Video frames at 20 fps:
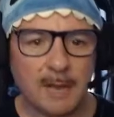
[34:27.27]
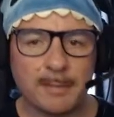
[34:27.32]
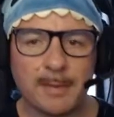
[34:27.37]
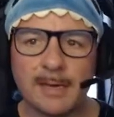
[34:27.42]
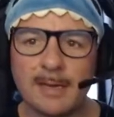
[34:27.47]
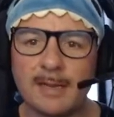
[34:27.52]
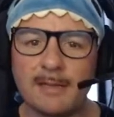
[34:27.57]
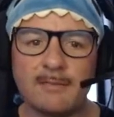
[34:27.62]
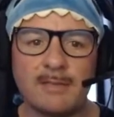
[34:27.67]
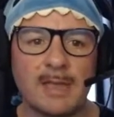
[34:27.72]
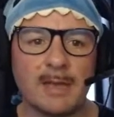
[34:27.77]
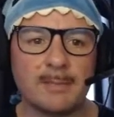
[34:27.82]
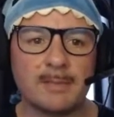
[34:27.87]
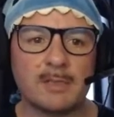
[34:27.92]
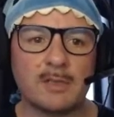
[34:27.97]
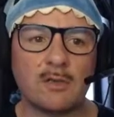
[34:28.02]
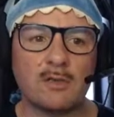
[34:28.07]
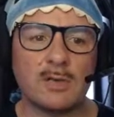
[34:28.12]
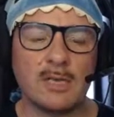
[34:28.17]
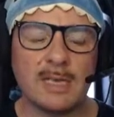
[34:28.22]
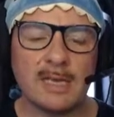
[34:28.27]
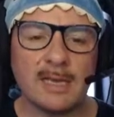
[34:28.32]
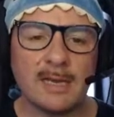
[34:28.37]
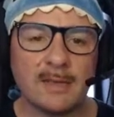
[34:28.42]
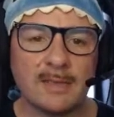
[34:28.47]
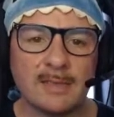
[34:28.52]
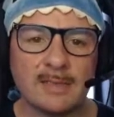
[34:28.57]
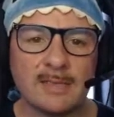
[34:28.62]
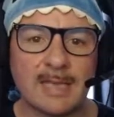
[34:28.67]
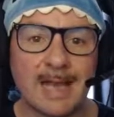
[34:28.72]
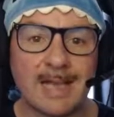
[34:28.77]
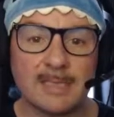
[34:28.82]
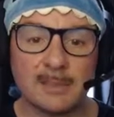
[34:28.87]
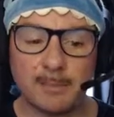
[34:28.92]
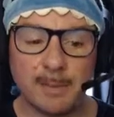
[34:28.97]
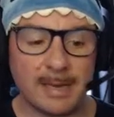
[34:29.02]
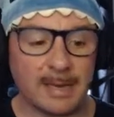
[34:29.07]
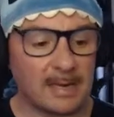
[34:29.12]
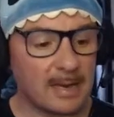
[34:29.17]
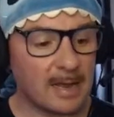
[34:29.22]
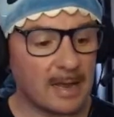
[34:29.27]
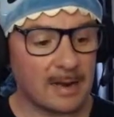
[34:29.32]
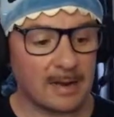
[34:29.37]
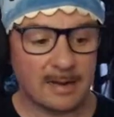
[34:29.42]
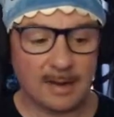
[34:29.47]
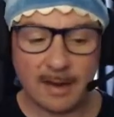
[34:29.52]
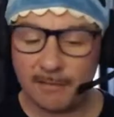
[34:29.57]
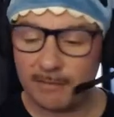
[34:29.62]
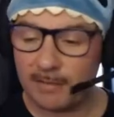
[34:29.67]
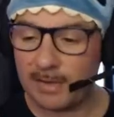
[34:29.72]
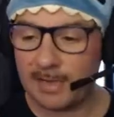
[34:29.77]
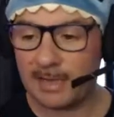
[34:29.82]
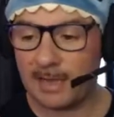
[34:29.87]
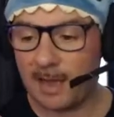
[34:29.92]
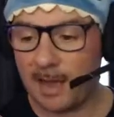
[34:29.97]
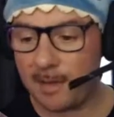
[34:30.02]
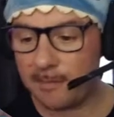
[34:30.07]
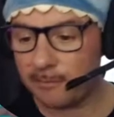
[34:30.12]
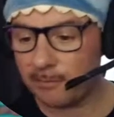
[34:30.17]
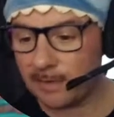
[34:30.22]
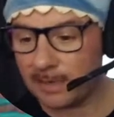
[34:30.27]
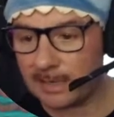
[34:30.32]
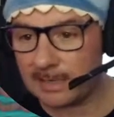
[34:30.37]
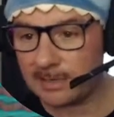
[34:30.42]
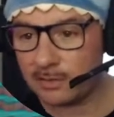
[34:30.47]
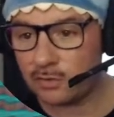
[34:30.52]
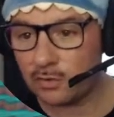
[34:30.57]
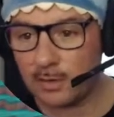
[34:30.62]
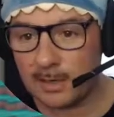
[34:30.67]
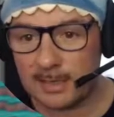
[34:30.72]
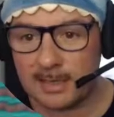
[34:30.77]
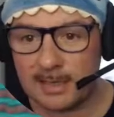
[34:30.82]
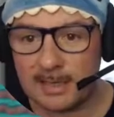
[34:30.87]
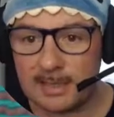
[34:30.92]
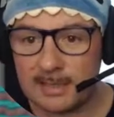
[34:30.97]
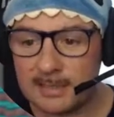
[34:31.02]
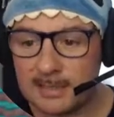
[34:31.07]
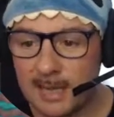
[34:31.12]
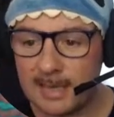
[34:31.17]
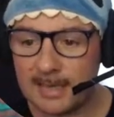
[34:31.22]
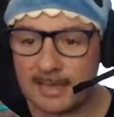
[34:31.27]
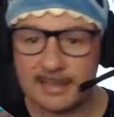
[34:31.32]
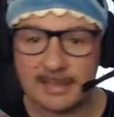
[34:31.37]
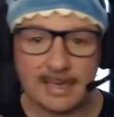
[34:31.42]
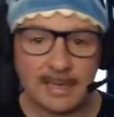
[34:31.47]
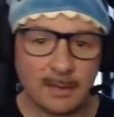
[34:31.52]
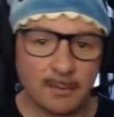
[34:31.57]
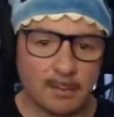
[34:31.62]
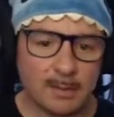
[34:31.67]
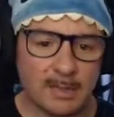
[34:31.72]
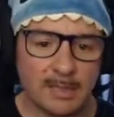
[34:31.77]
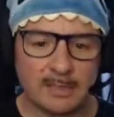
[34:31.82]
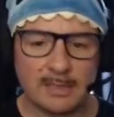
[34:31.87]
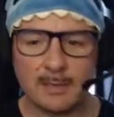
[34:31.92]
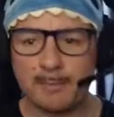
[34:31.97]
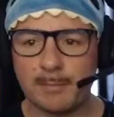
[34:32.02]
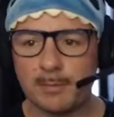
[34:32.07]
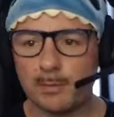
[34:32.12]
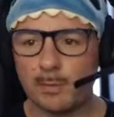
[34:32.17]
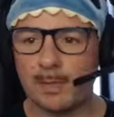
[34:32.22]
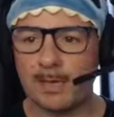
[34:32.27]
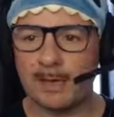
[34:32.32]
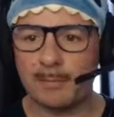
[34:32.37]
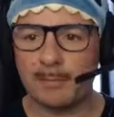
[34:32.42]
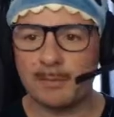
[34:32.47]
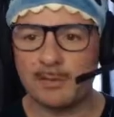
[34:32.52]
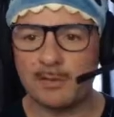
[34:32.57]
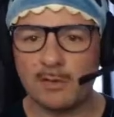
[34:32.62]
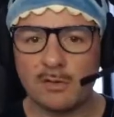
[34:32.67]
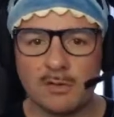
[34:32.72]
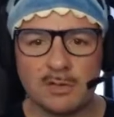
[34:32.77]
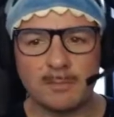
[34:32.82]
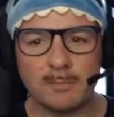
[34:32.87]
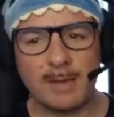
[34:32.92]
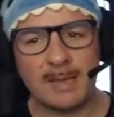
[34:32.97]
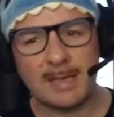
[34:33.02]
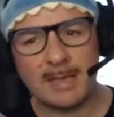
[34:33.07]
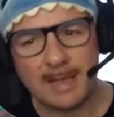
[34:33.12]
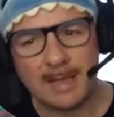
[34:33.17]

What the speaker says: going to leave the episode here. This has been lovely. I'm really enjoying this. I can tinker with this in between episodes, make a